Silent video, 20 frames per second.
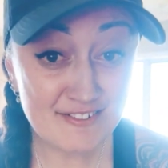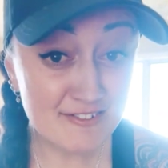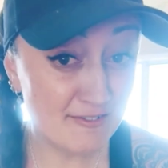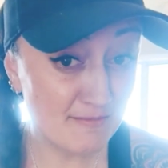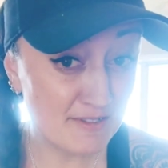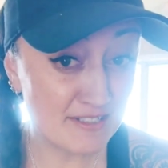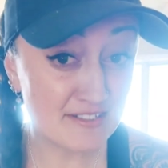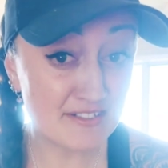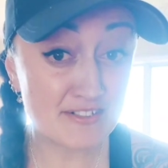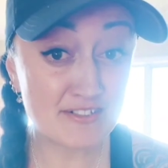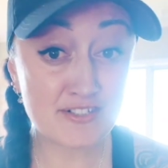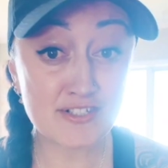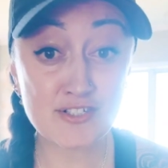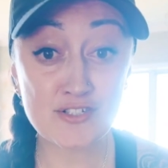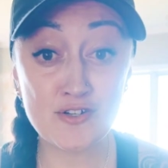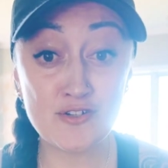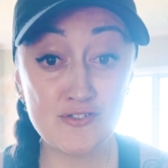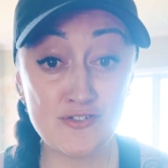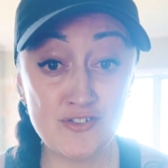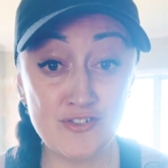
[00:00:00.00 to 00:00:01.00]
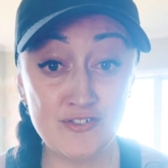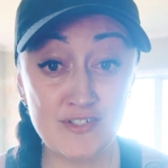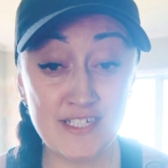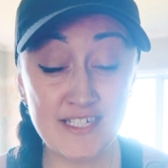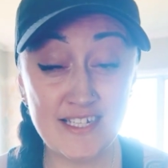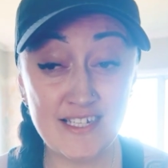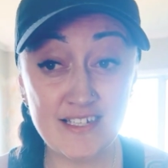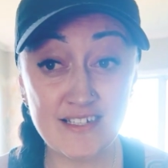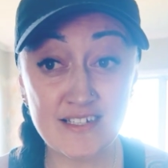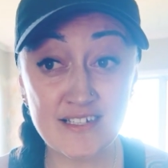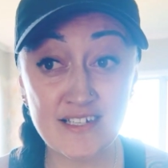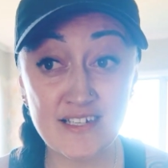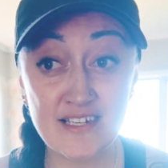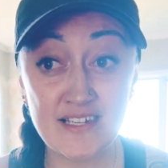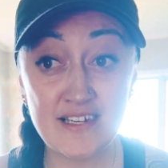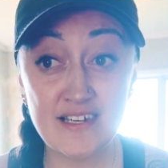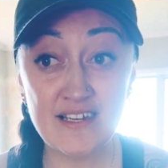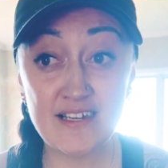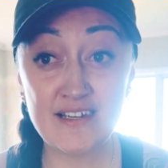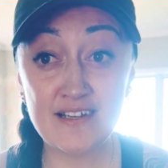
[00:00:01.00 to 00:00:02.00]
Humans are so unique.
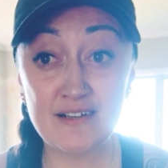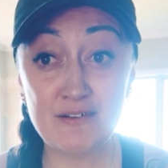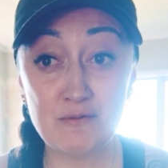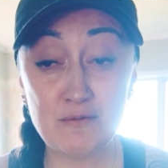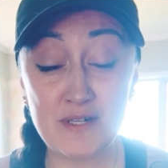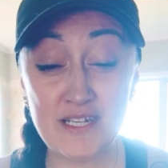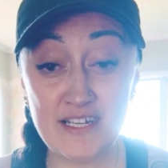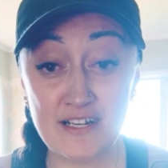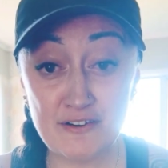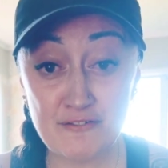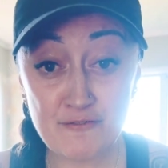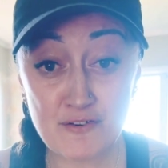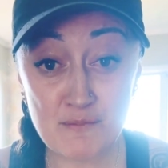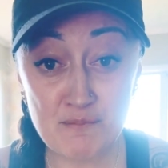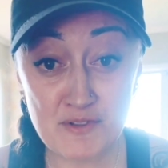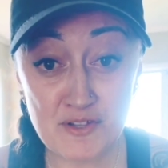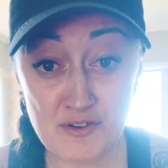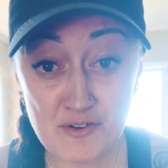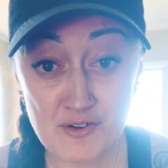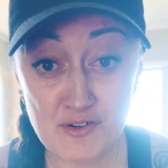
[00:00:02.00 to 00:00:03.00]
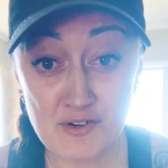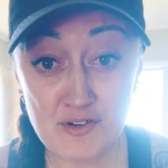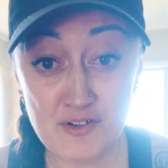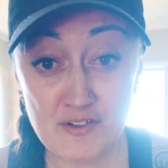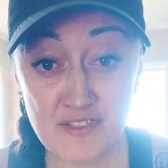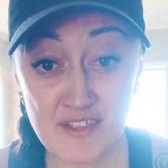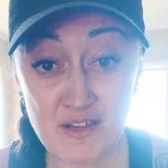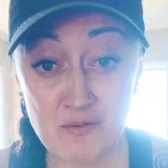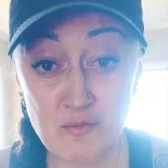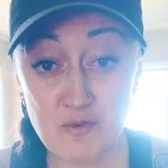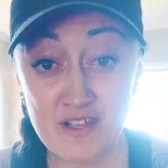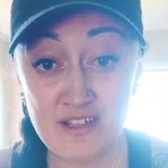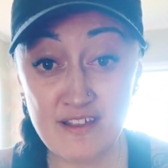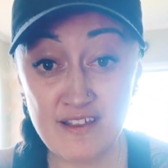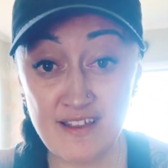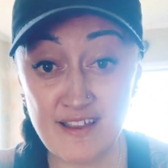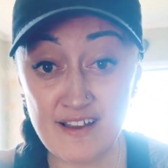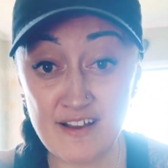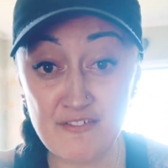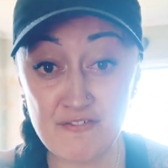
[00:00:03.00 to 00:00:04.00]
We are from the earth, and
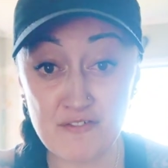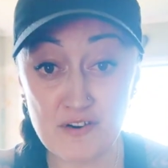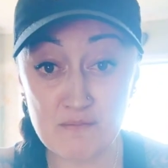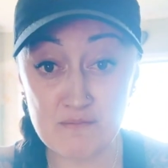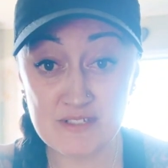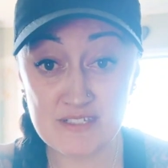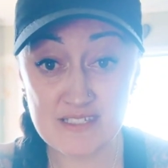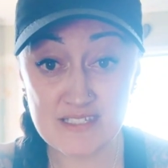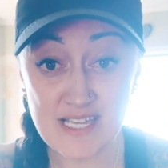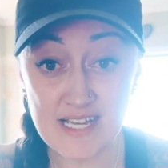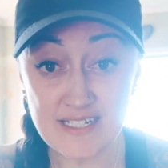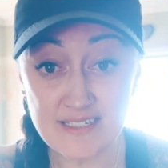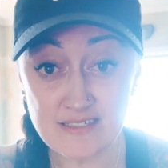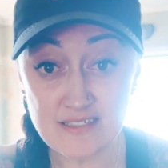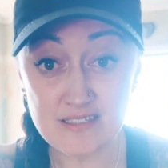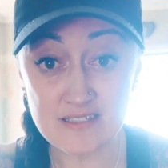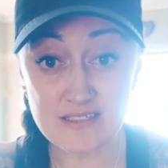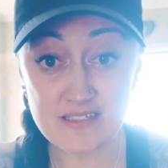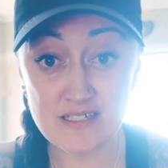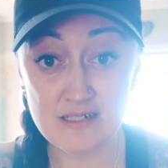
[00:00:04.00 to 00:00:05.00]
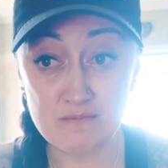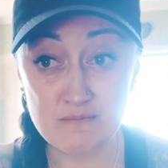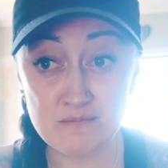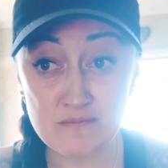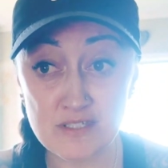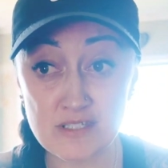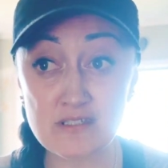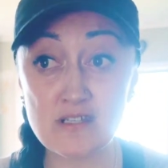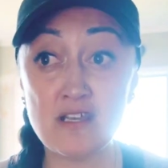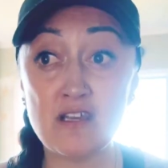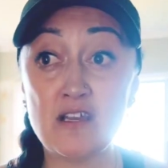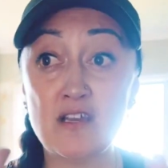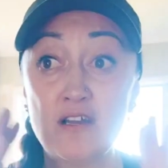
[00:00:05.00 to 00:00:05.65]
we are from the star systems.